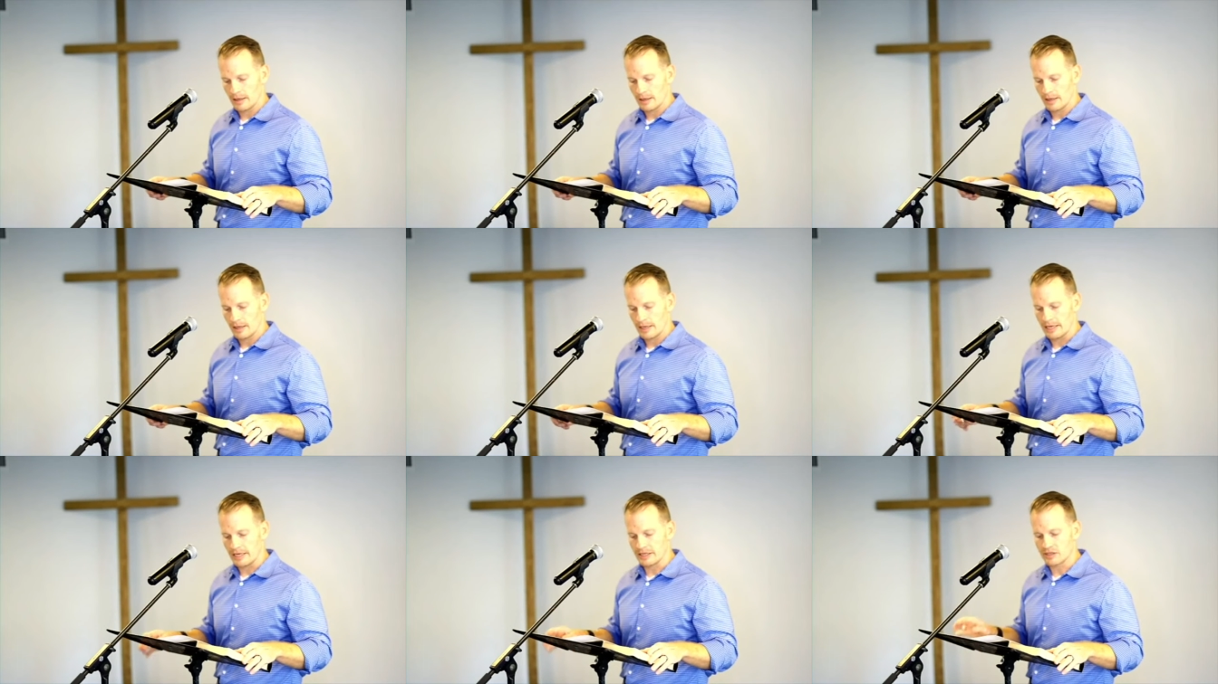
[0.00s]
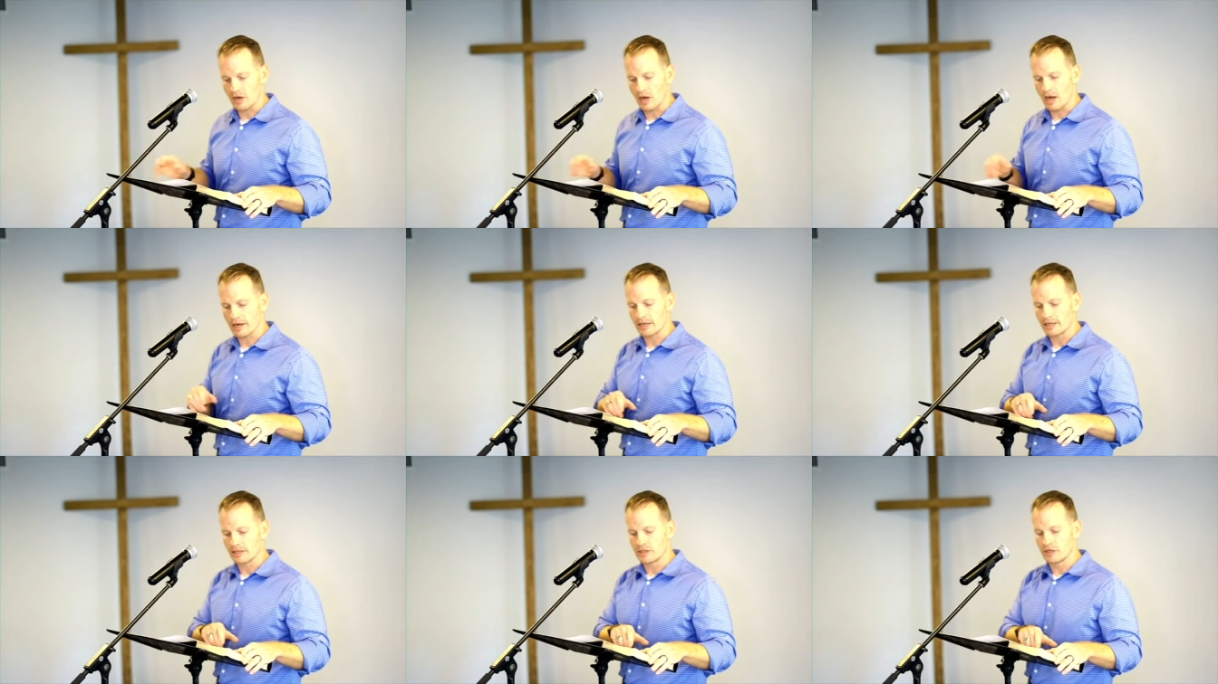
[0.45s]
He's
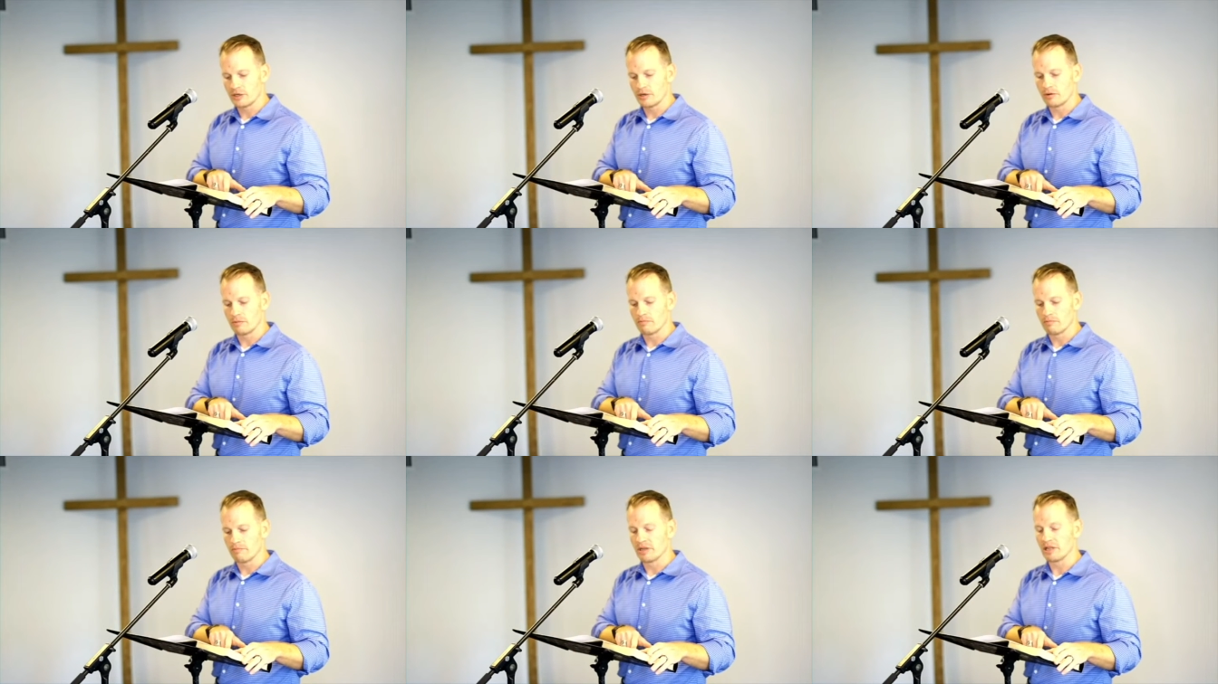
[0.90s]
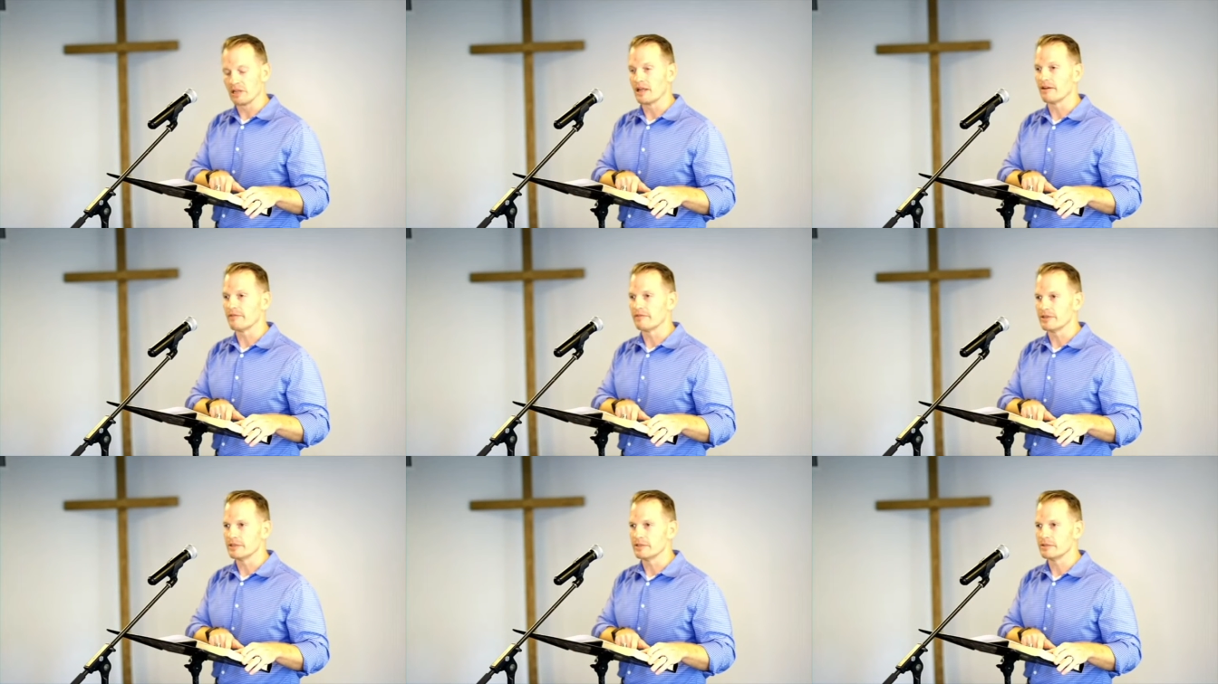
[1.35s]
talking to
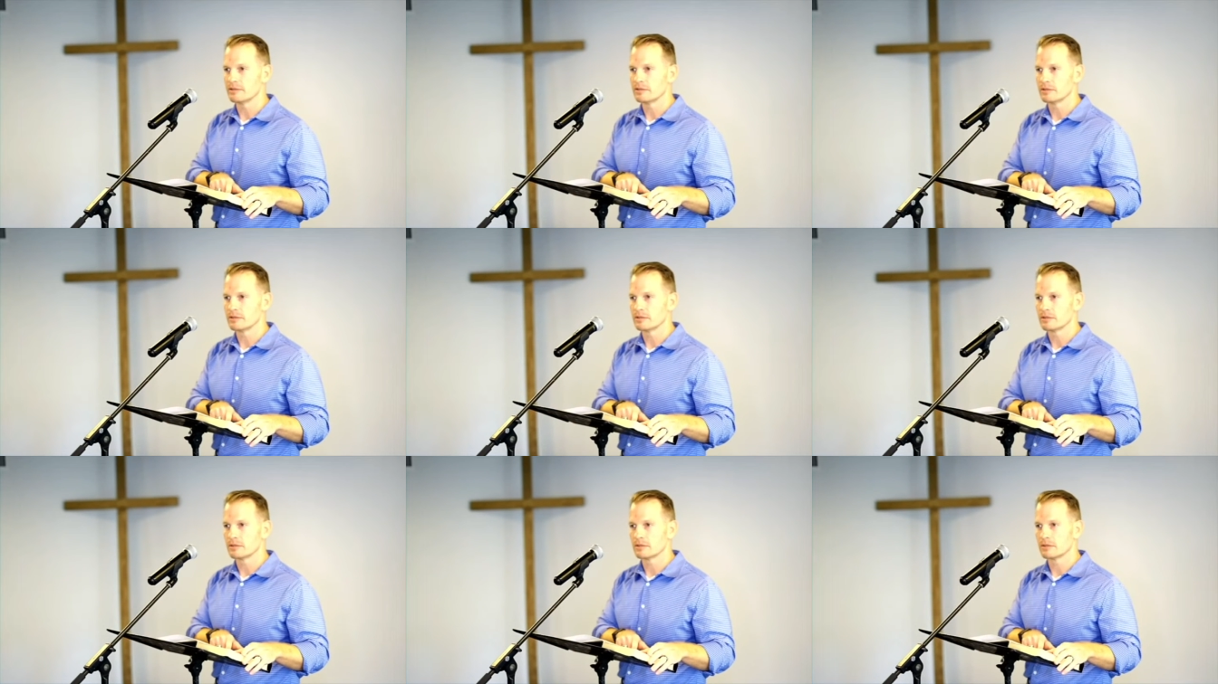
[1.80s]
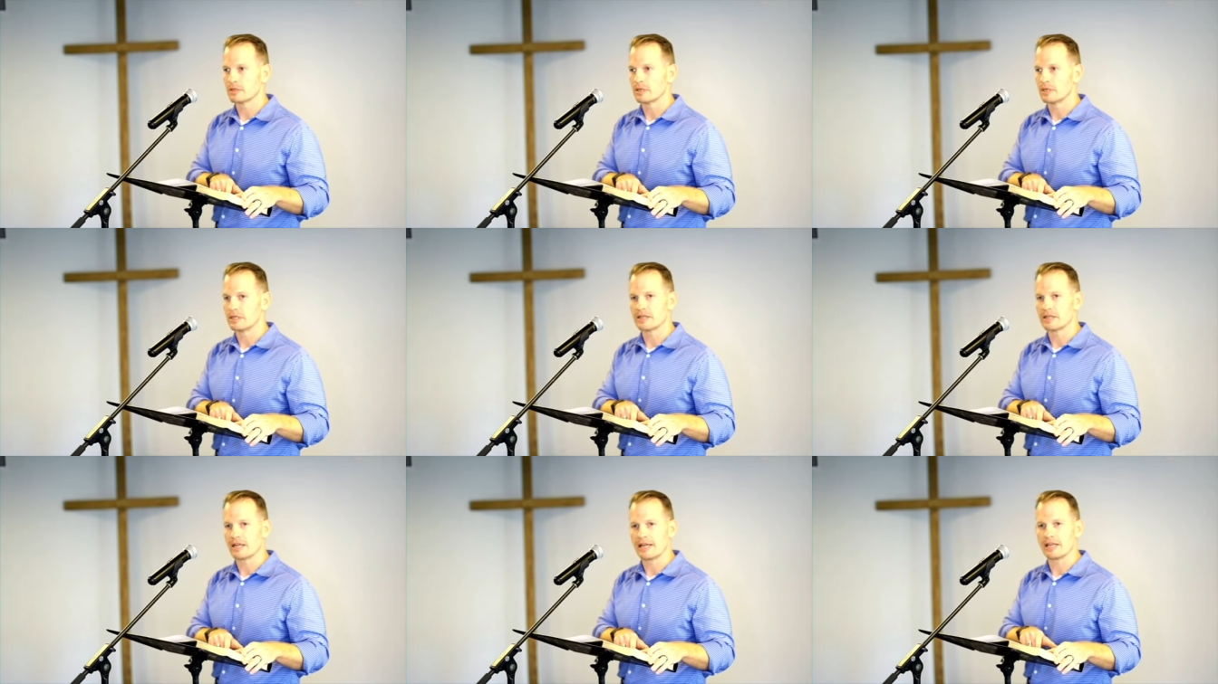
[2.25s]
beloved. He's
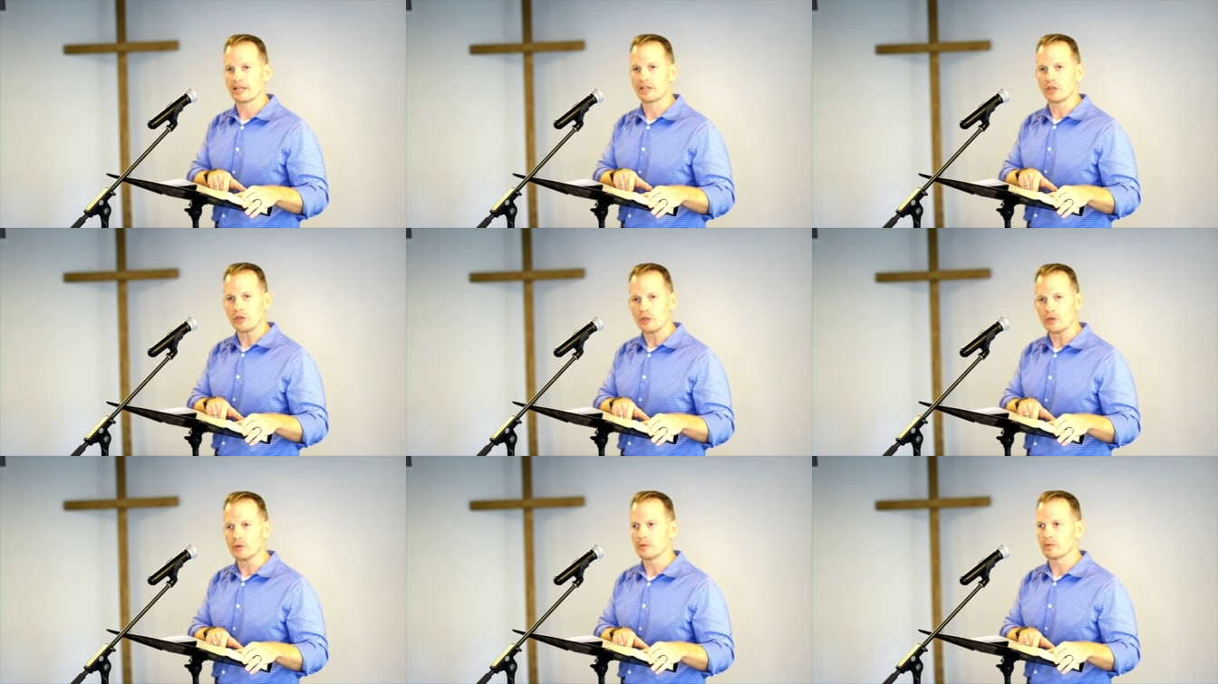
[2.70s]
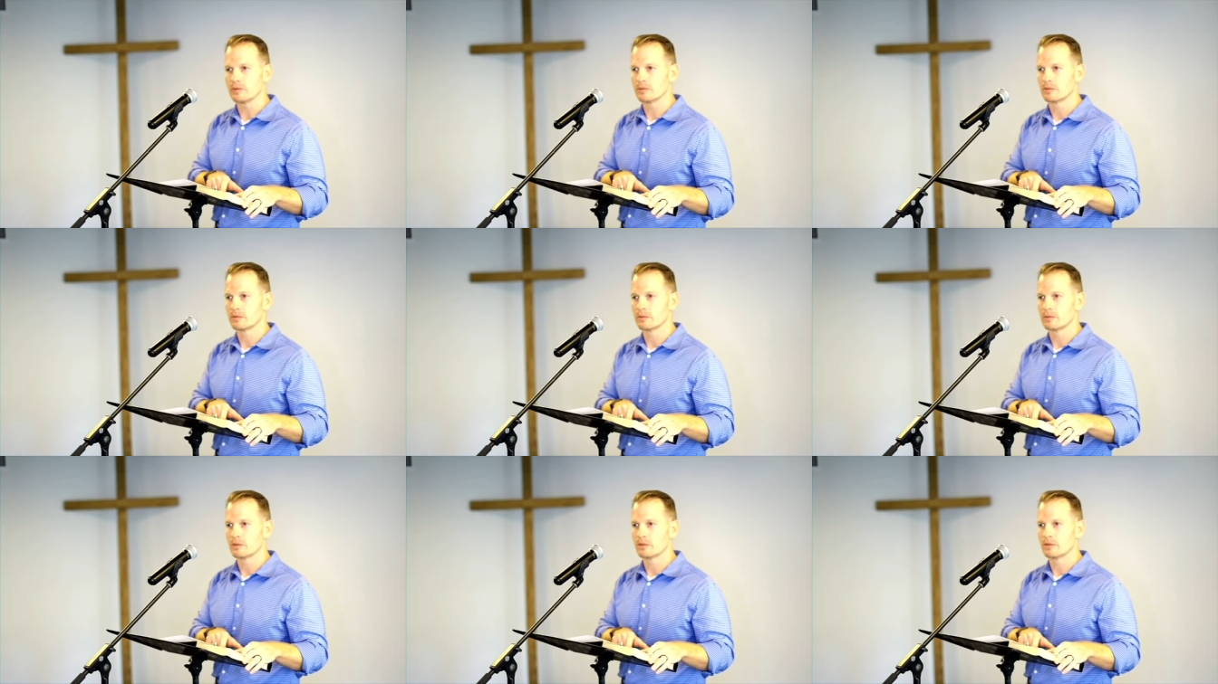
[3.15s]
saying, You,
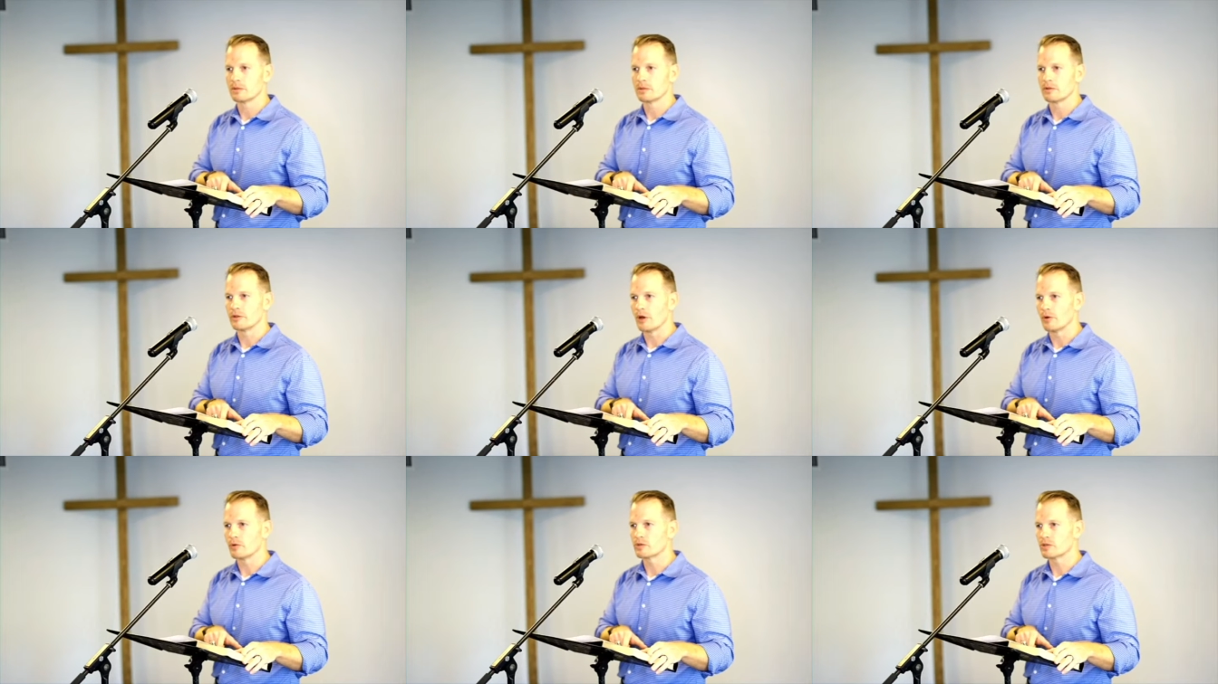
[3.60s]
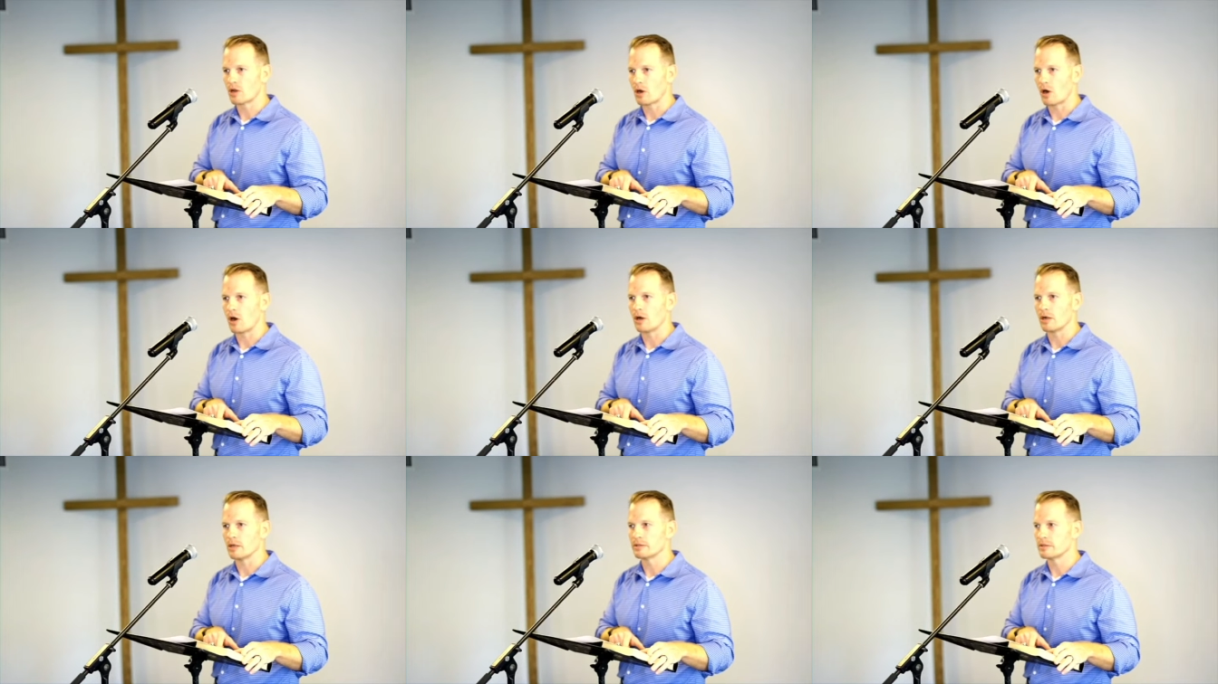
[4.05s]
those
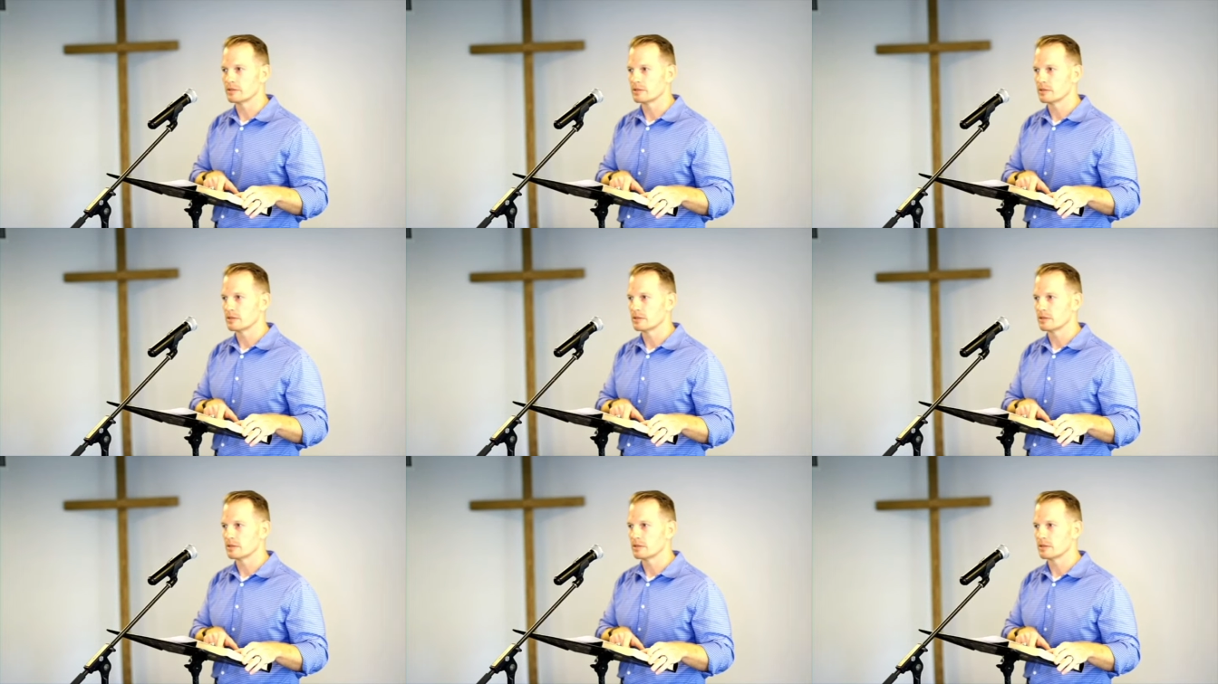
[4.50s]
called.